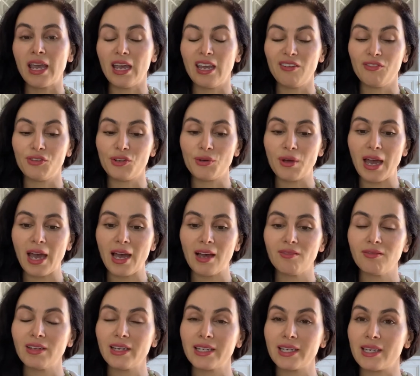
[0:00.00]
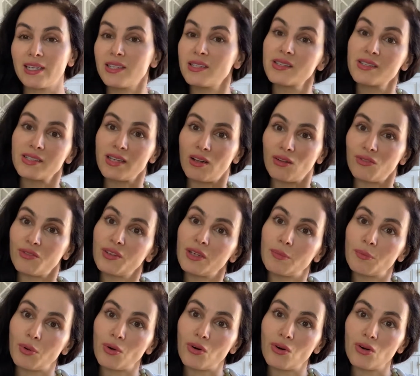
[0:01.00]
If you have like a
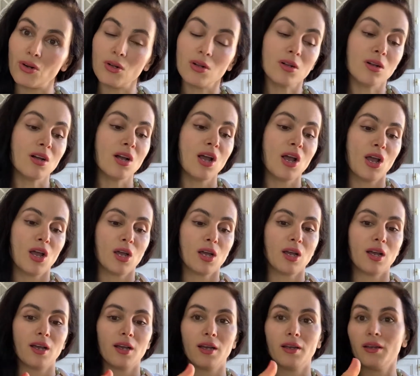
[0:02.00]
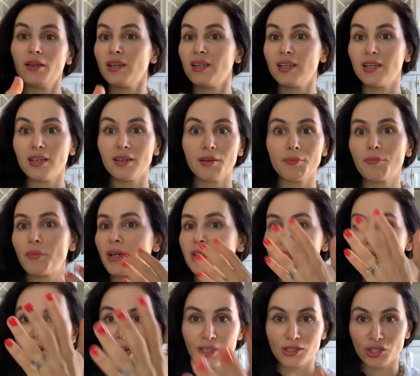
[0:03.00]
selfie pole,
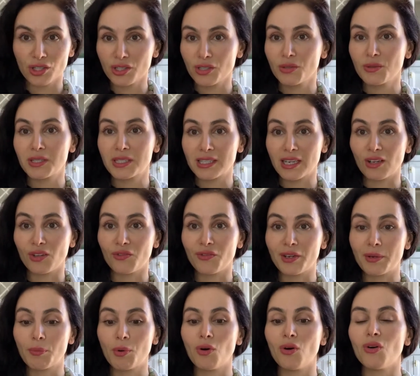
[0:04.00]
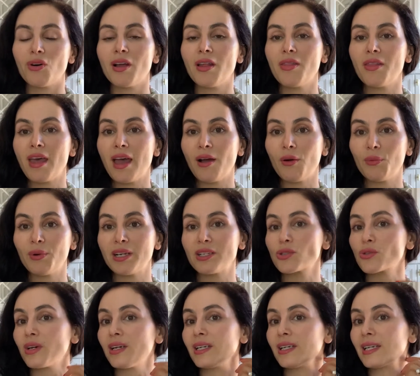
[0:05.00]
attach it to a selfie pole, and that way
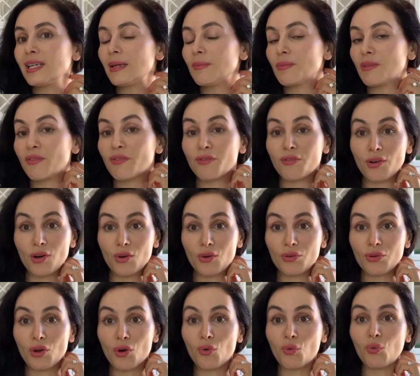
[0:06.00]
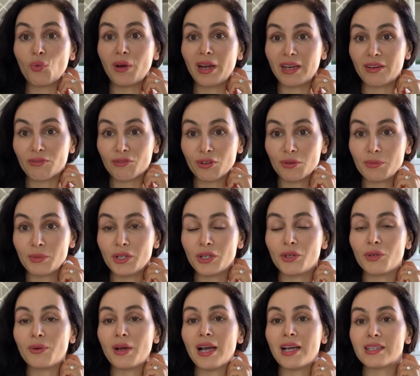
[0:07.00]
try to keep the phone away from
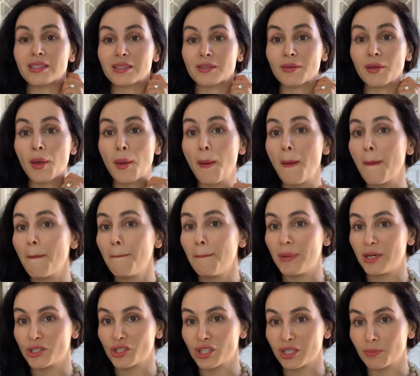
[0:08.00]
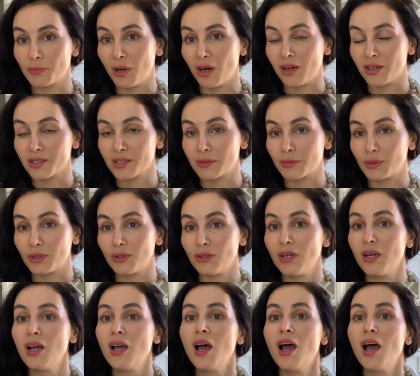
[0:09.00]
you as much as possible.